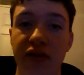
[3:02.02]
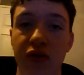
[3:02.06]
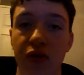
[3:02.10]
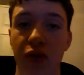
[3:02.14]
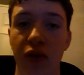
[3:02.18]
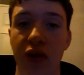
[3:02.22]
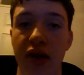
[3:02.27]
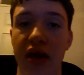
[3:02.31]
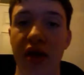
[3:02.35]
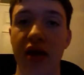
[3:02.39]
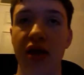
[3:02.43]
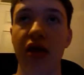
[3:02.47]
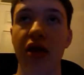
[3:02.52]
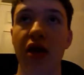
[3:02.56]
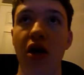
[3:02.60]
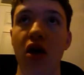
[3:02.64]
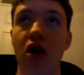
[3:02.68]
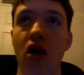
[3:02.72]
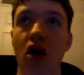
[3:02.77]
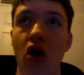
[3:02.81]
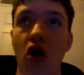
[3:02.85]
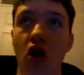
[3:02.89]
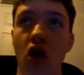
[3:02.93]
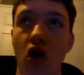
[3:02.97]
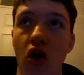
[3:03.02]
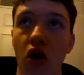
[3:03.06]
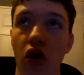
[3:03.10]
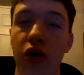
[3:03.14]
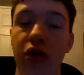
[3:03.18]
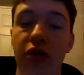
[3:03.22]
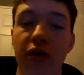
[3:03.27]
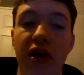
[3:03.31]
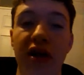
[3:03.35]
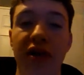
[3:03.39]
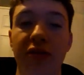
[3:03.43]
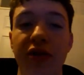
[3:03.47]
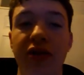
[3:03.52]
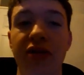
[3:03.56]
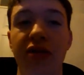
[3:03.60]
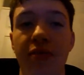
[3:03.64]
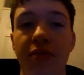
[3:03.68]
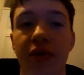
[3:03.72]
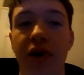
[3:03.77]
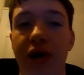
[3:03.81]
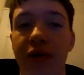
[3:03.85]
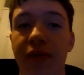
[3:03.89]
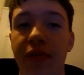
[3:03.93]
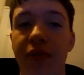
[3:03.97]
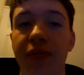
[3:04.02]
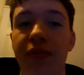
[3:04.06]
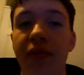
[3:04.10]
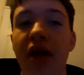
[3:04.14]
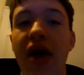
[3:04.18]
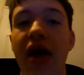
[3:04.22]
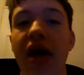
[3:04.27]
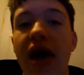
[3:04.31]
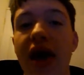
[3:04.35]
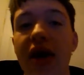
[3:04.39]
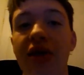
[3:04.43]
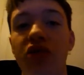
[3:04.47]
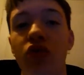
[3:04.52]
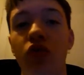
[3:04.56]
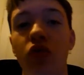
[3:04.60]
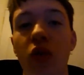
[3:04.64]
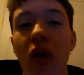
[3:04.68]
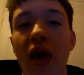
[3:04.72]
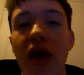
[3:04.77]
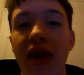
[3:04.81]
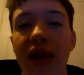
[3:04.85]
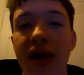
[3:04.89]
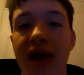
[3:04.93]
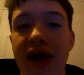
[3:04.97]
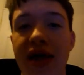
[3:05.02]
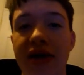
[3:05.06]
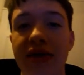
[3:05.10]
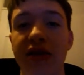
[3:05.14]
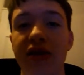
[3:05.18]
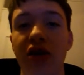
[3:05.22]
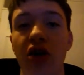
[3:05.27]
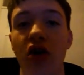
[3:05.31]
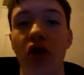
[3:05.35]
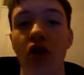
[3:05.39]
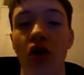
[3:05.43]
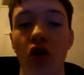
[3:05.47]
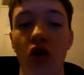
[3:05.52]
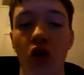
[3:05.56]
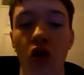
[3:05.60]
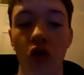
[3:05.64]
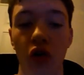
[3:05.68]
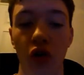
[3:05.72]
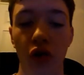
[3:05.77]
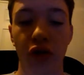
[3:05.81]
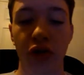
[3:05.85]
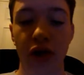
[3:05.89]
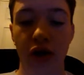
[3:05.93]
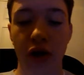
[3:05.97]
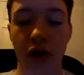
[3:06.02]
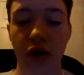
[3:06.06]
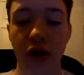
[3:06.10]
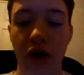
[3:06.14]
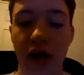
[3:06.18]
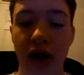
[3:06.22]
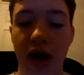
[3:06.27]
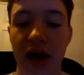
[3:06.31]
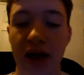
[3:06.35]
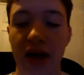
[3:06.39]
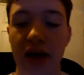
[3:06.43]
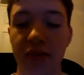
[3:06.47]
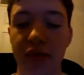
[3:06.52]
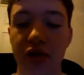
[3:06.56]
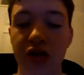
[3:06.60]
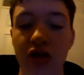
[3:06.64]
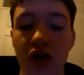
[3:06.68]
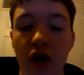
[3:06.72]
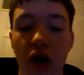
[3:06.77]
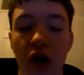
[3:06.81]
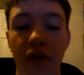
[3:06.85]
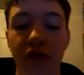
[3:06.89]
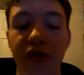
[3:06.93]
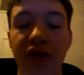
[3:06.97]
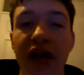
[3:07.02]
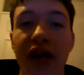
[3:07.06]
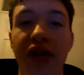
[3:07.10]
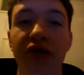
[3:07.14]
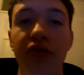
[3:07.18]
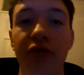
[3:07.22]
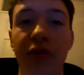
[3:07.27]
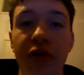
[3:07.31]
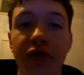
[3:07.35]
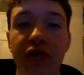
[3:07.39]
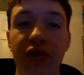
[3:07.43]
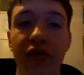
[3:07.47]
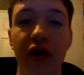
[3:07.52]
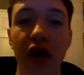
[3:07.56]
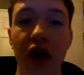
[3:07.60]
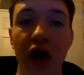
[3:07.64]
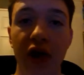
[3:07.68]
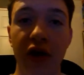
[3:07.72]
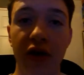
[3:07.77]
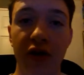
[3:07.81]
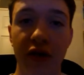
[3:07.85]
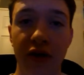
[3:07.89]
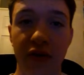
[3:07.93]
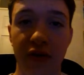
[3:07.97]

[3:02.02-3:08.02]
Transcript: with other elements of the Bible as well as other elements of the attributes of God.